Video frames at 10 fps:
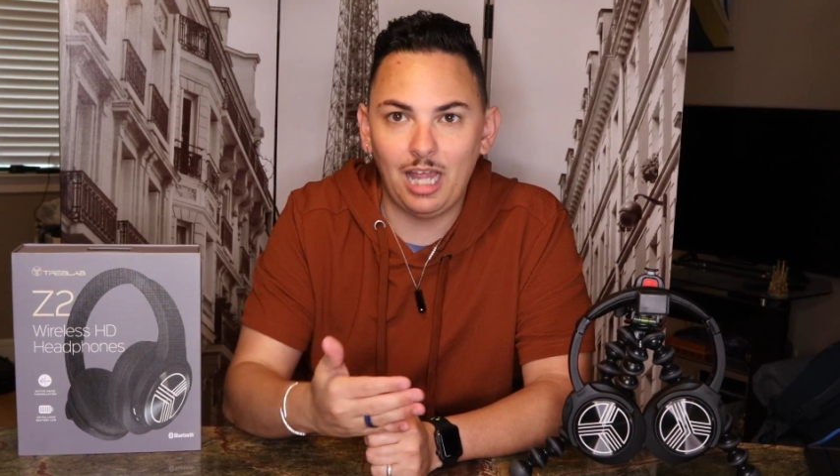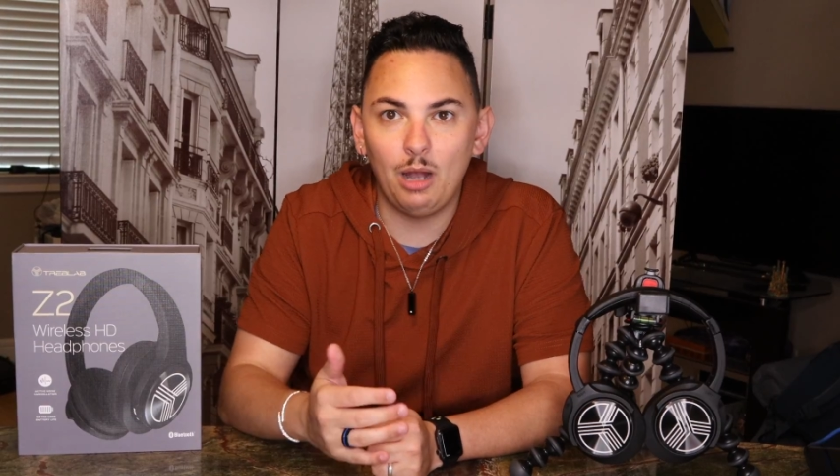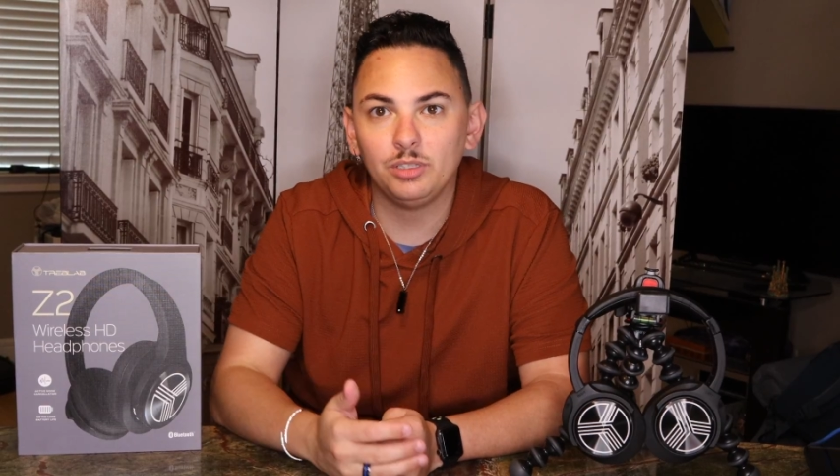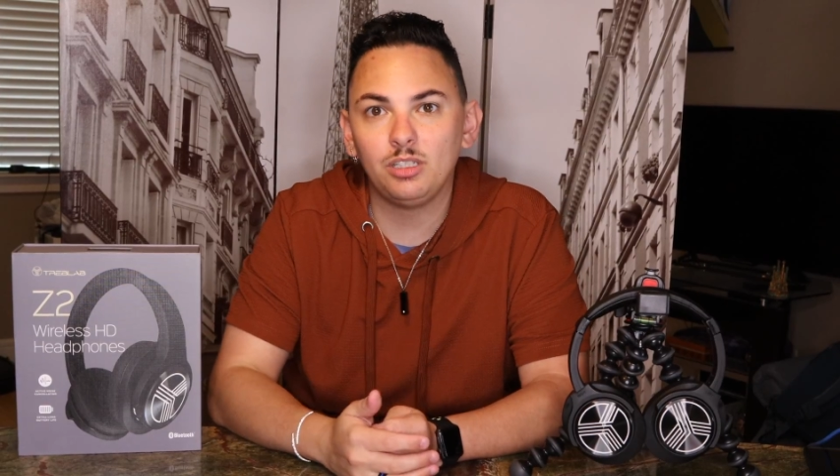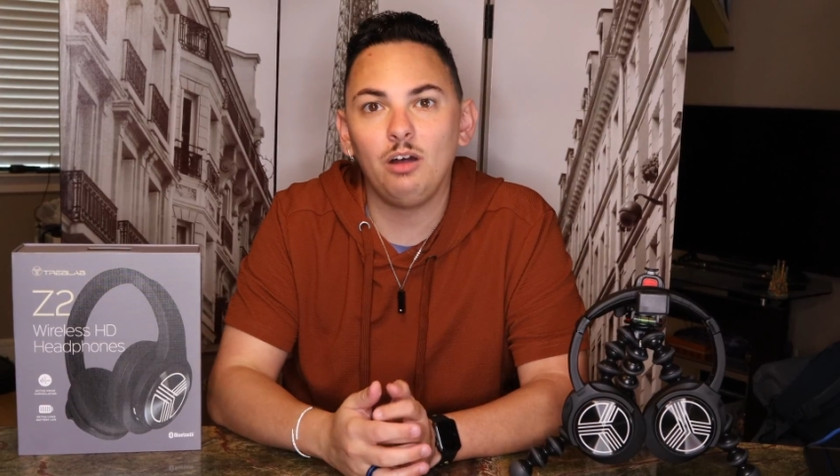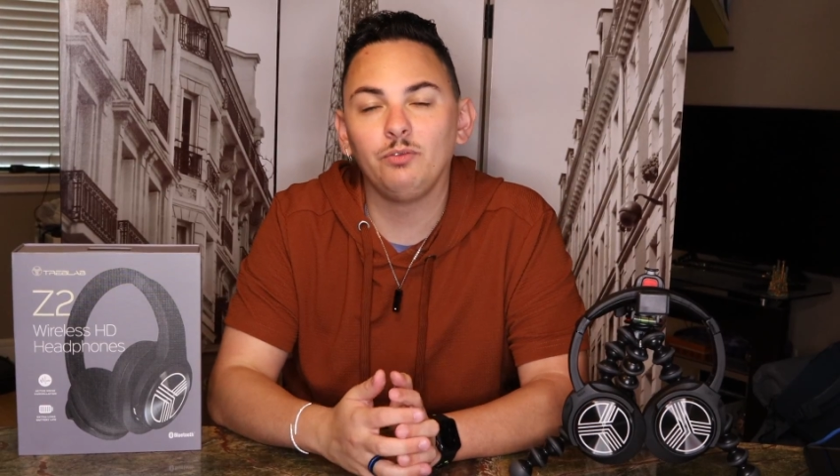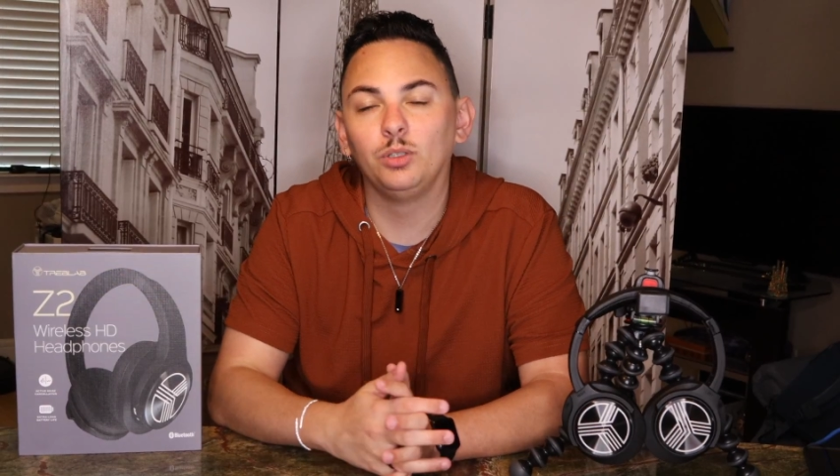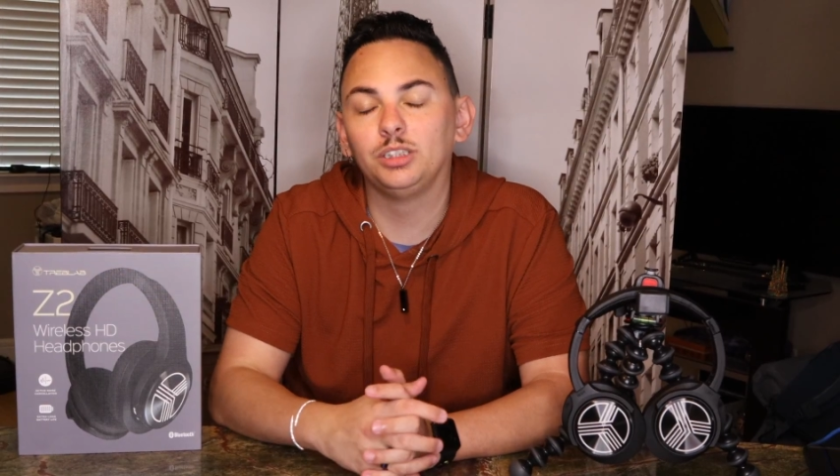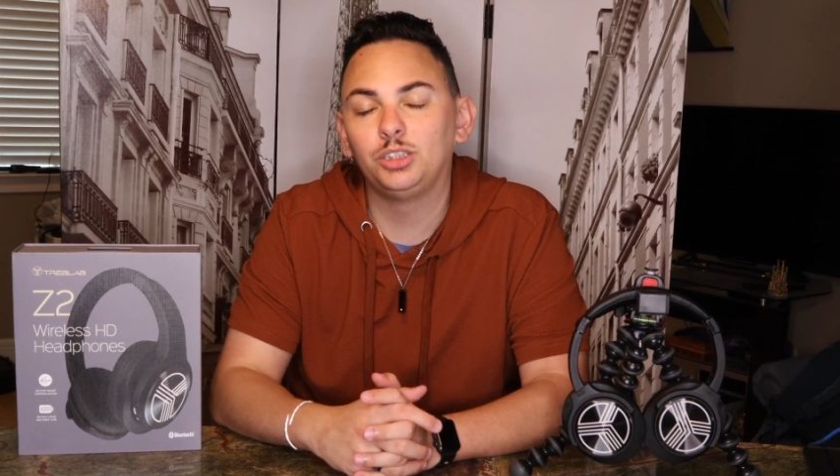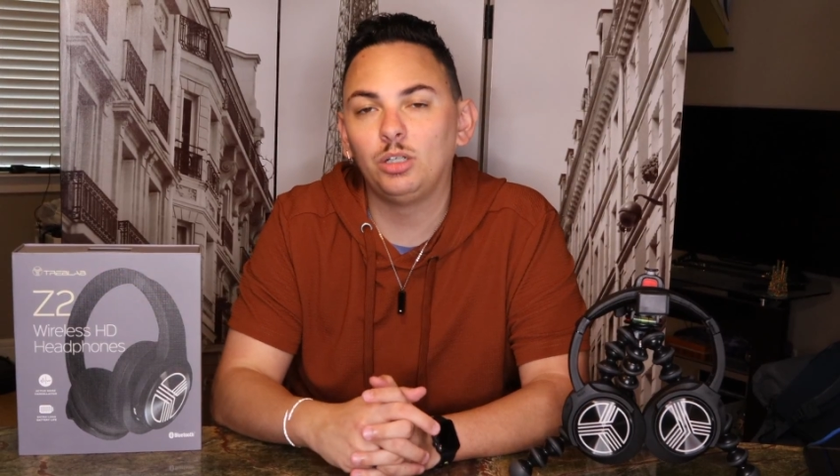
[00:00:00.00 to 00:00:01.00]
light was off
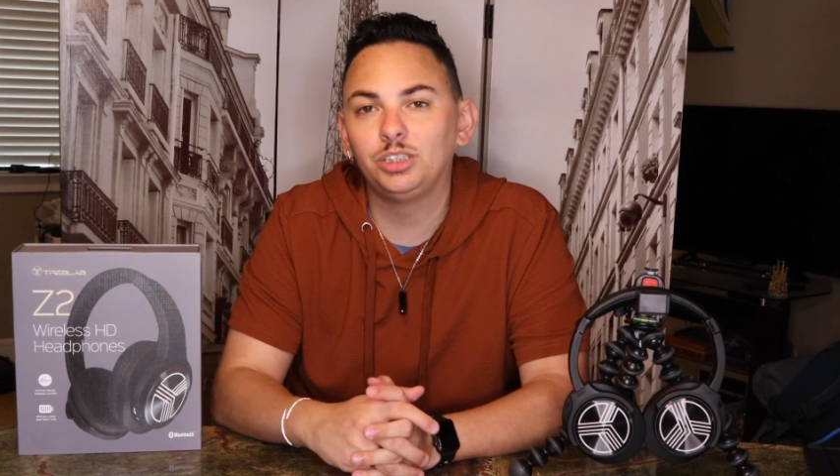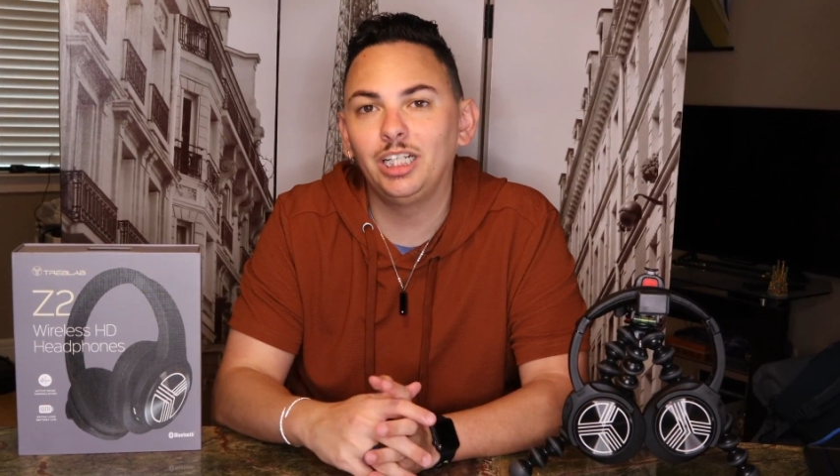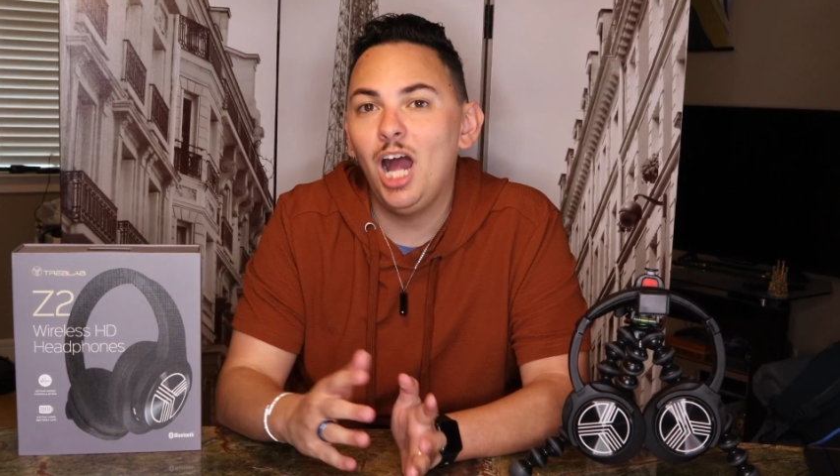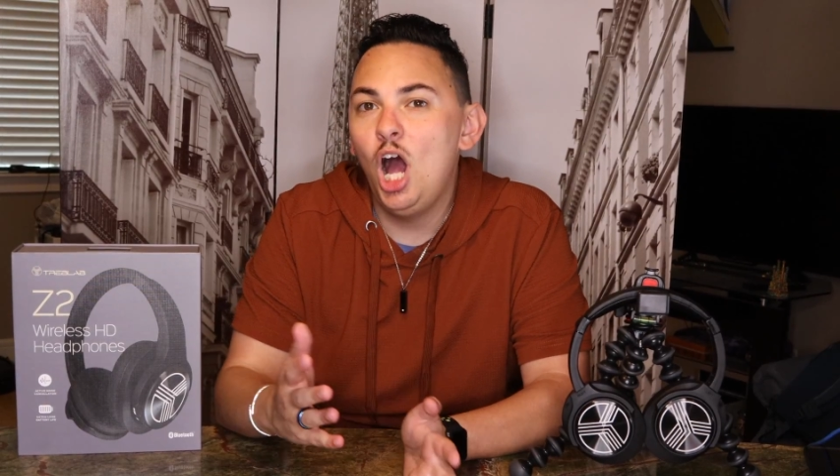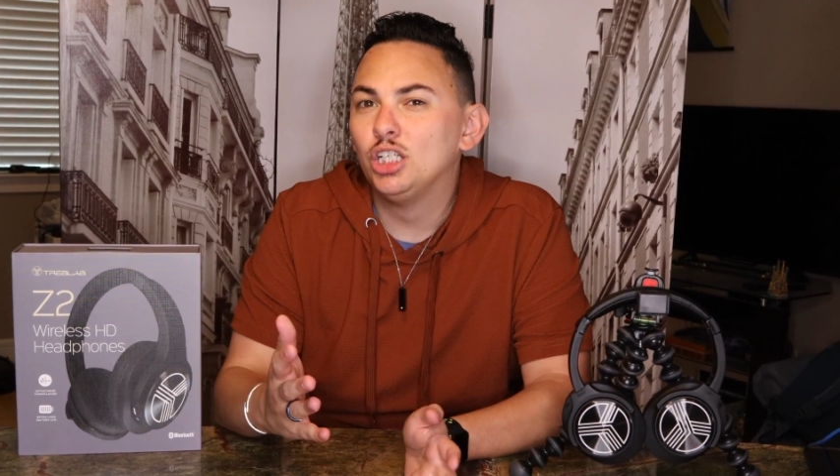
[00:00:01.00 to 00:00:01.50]
for charging.